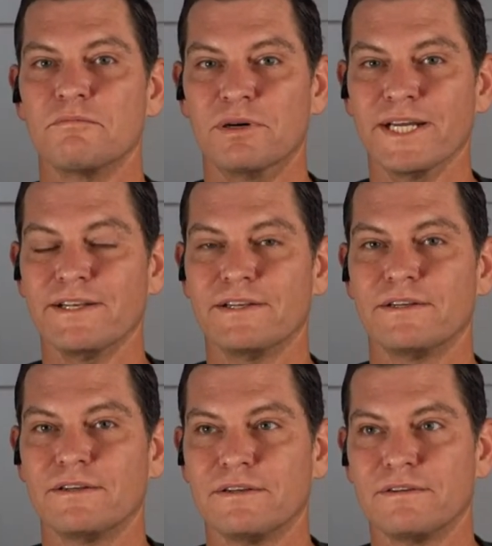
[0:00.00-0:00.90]
But
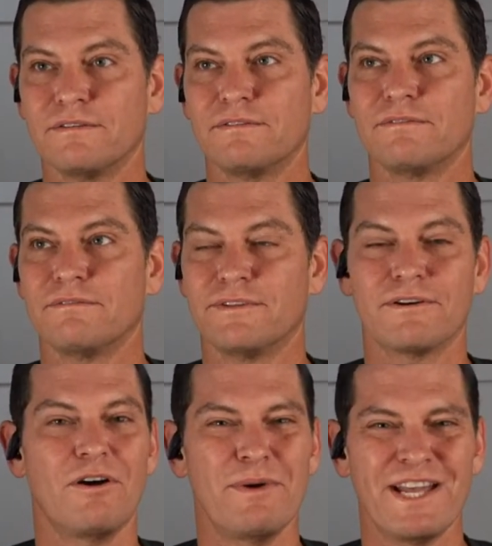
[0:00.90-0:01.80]

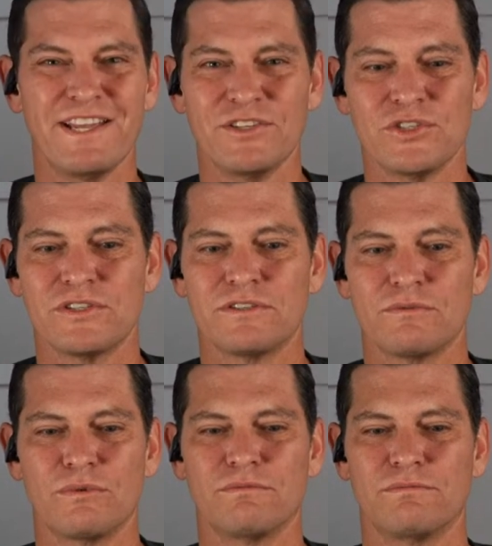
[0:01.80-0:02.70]
they're all my age.
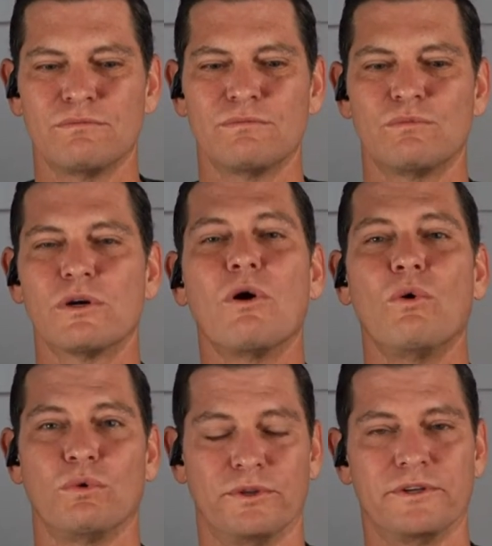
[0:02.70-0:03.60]
We're
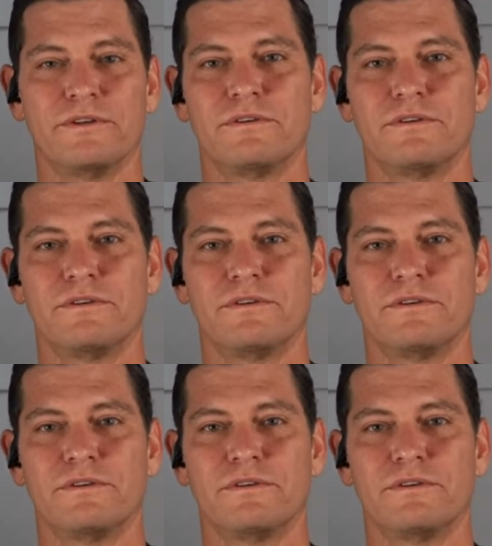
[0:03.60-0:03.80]
old.